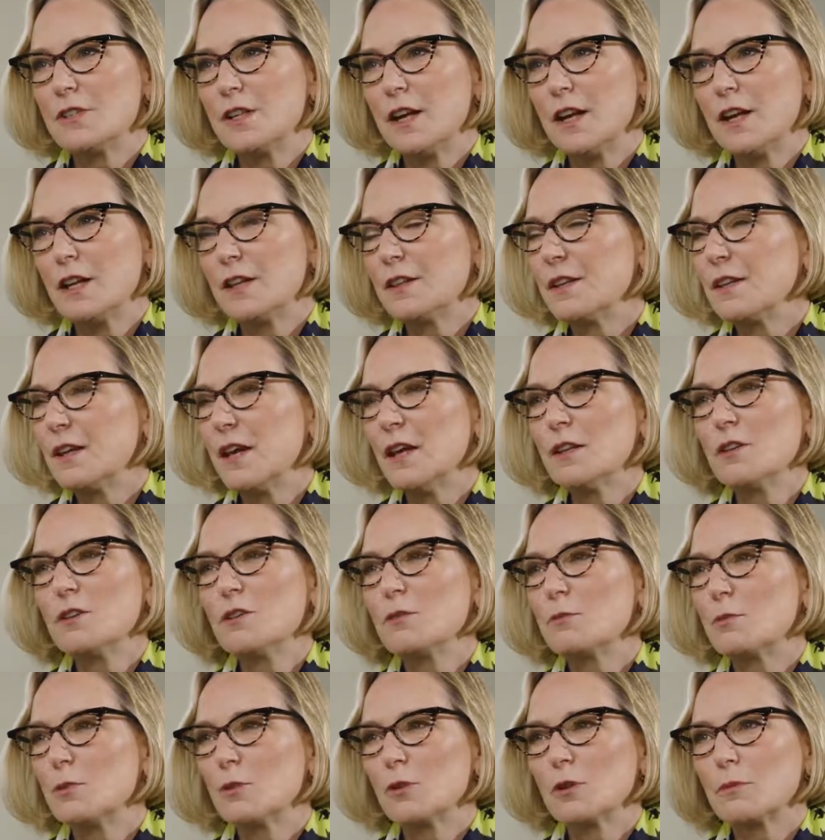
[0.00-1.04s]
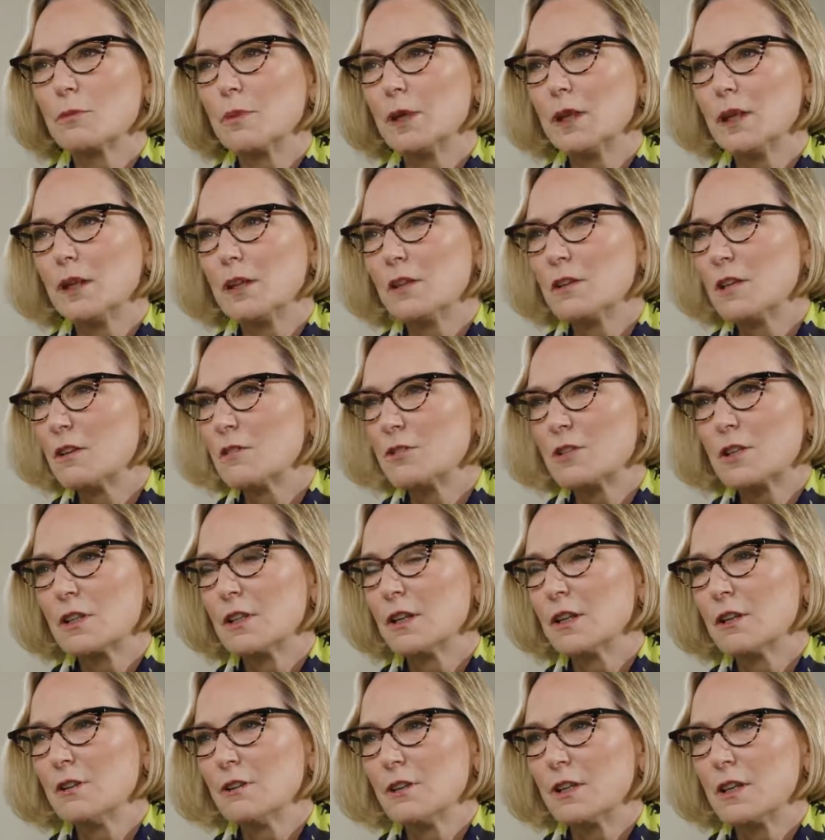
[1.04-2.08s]
And at the end of the board meeting, there's
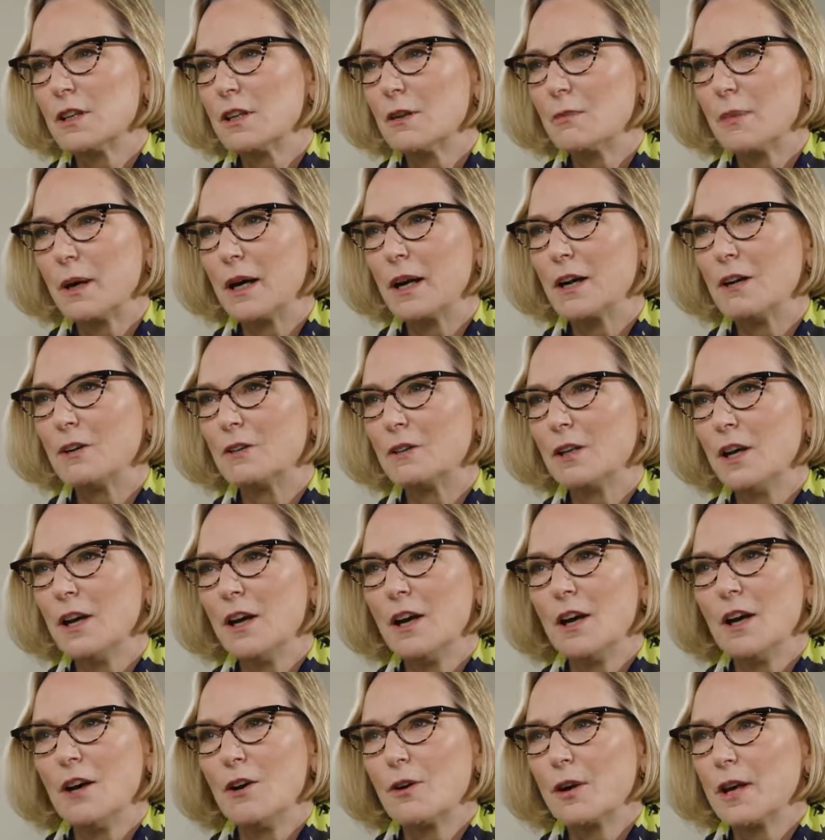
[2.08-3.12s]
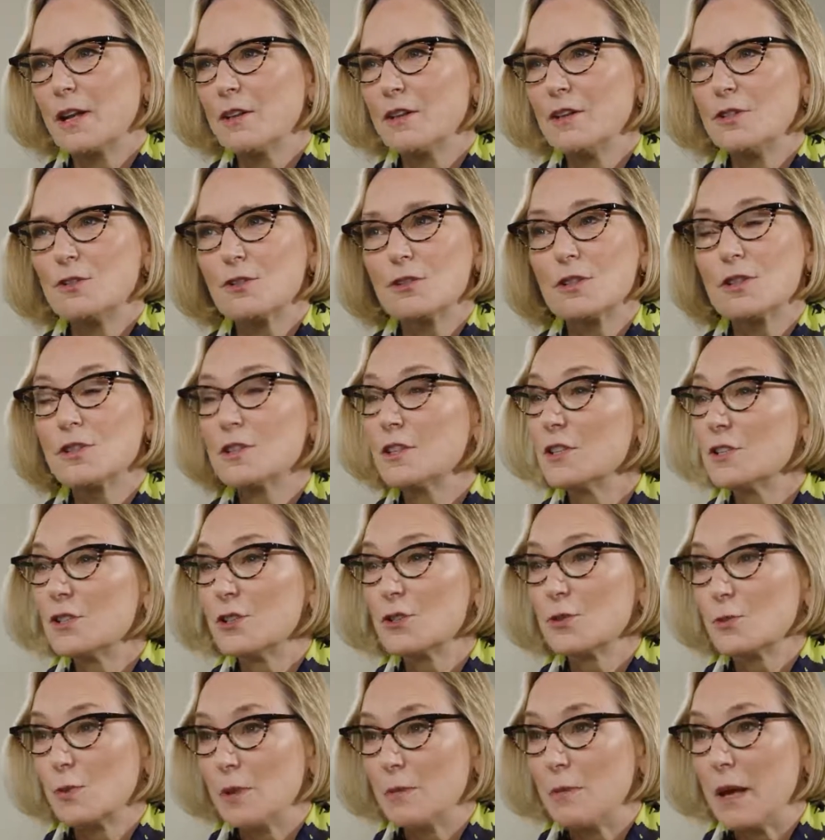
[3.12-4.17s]
clarity about, okay, these are
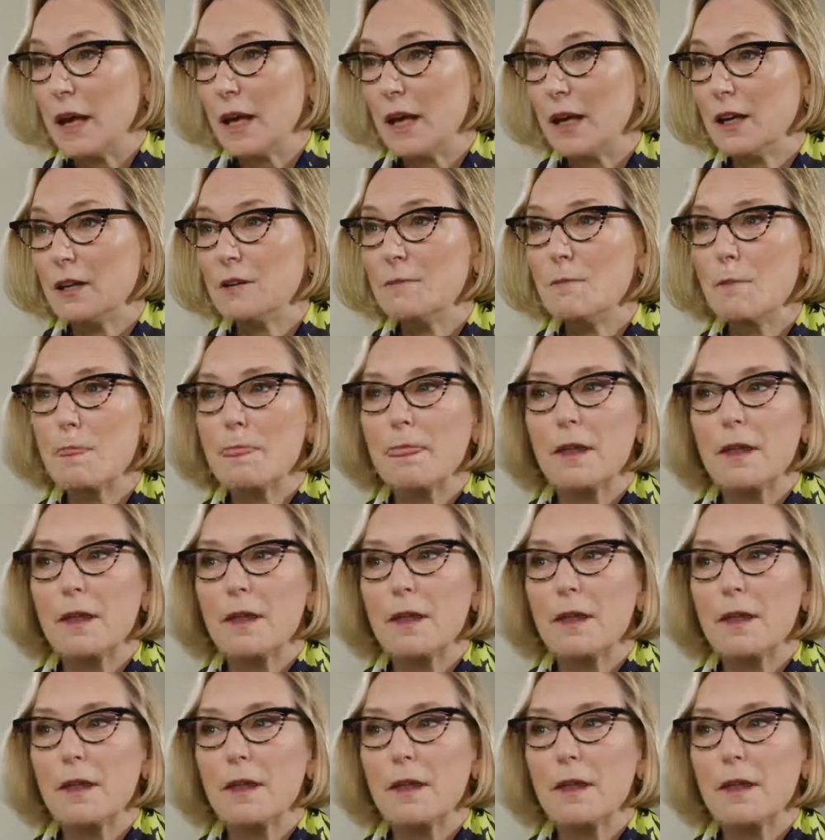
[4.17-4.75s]
decisions we made.